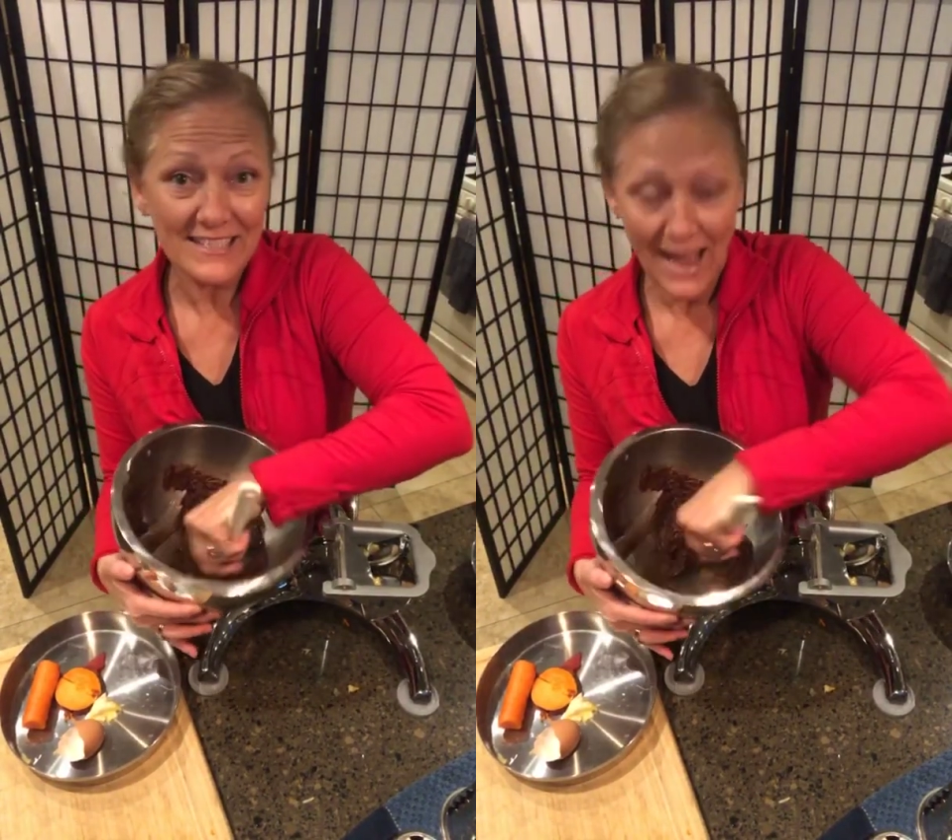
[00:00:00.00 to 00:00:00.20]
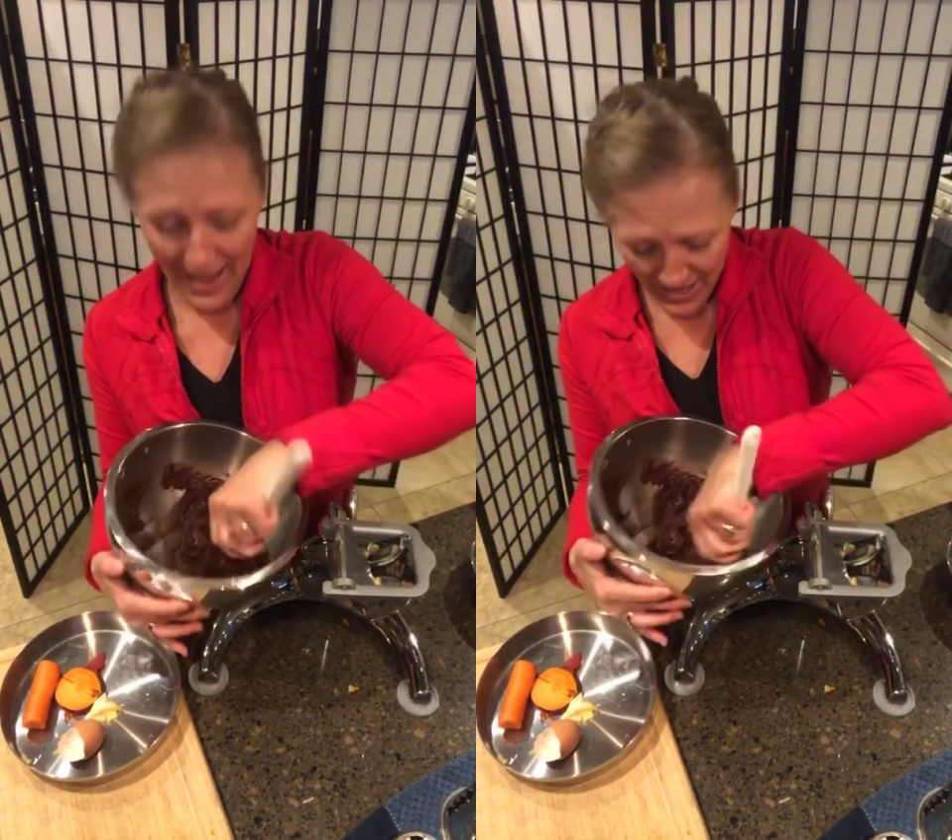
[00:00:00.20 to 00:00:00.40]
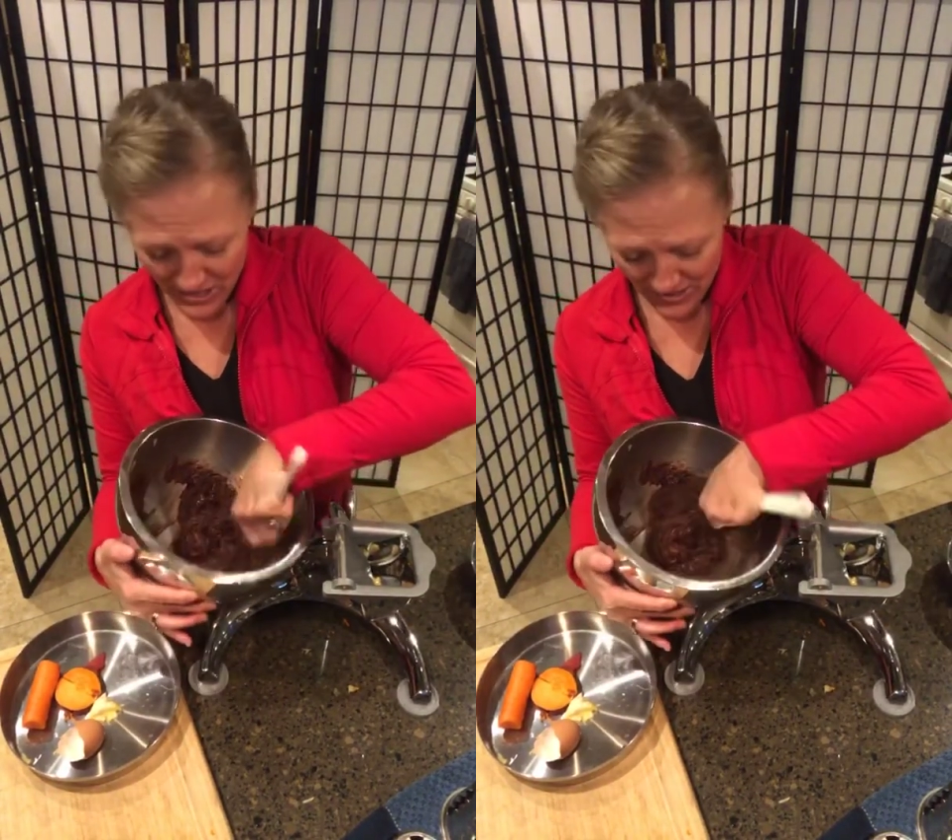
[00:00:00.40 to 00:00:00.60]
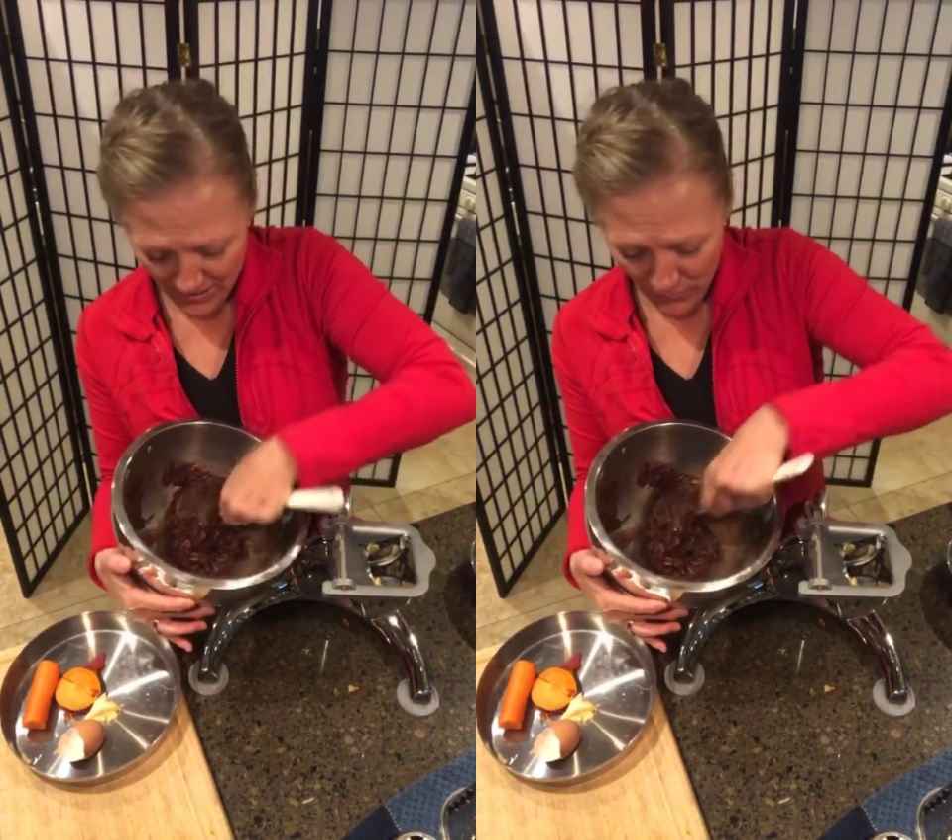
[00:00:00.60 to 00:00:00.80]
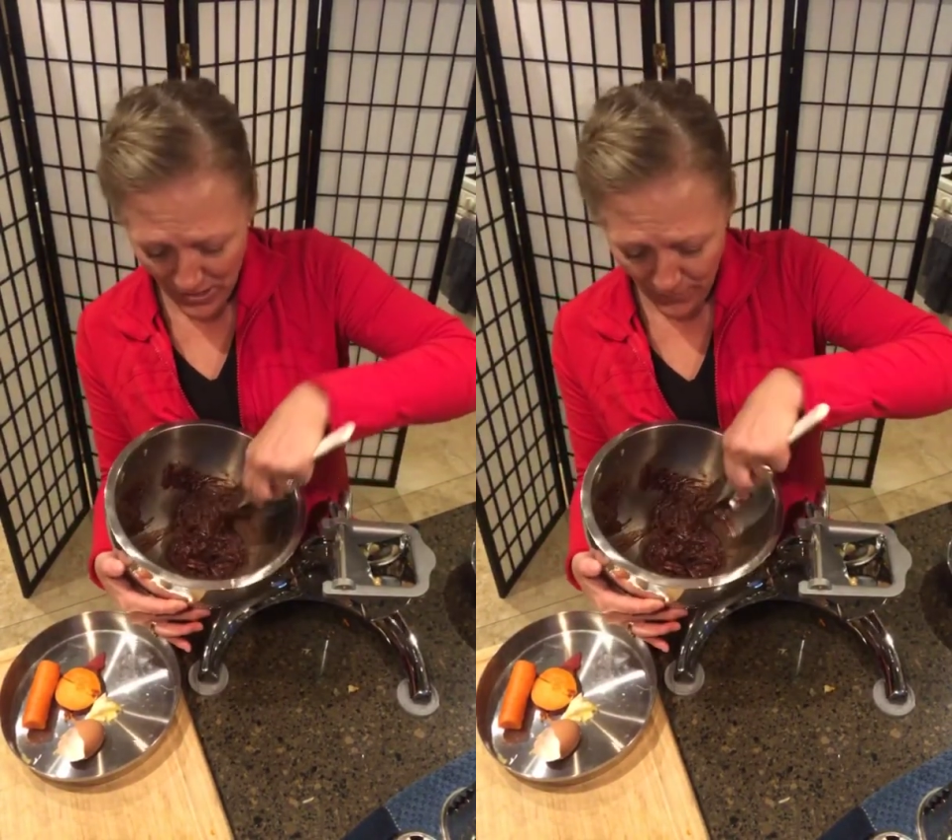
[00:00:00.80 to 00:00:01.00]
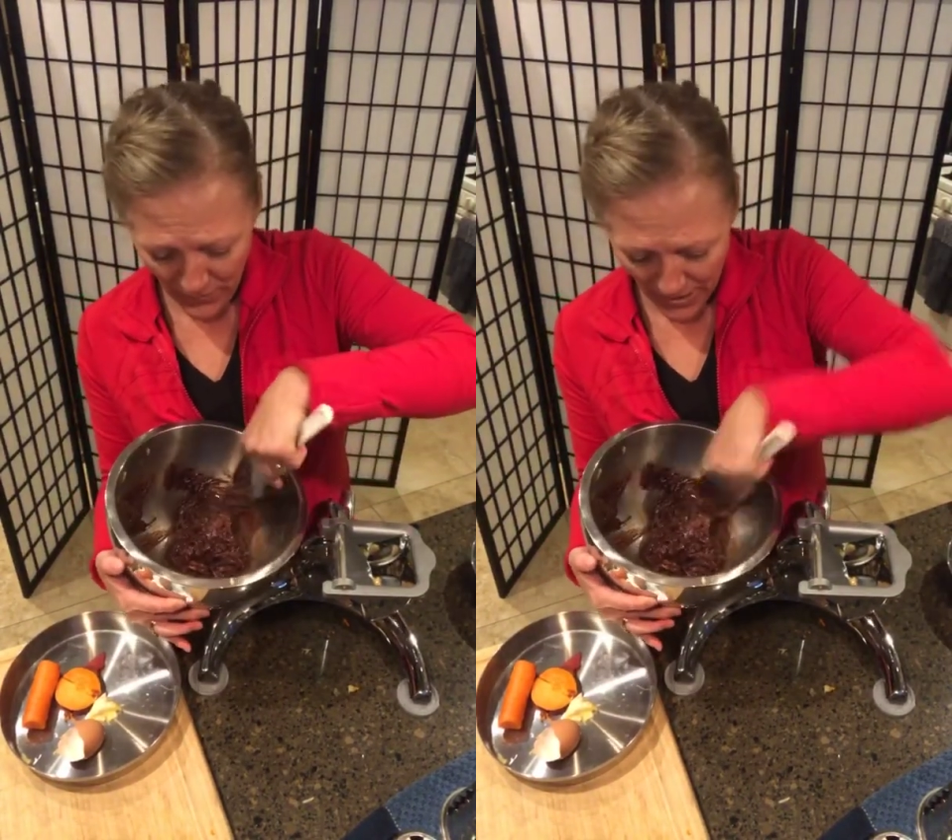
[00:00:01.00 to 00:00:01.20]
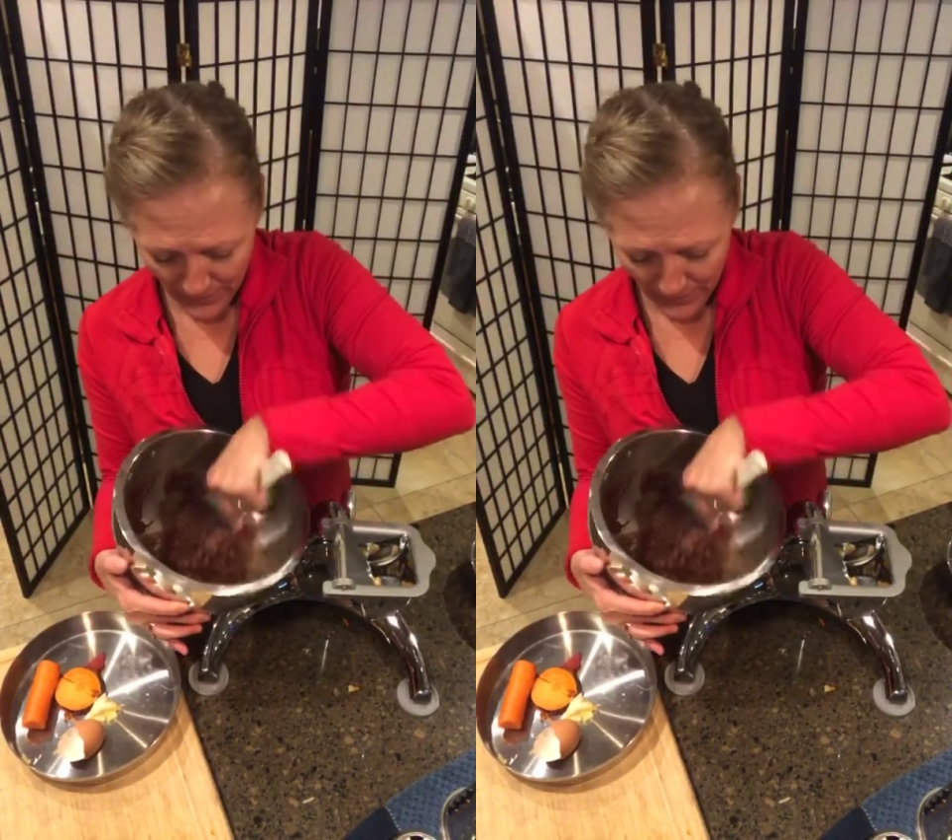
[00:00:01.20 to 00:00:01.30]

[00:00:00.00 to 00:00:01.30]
actually, we can put up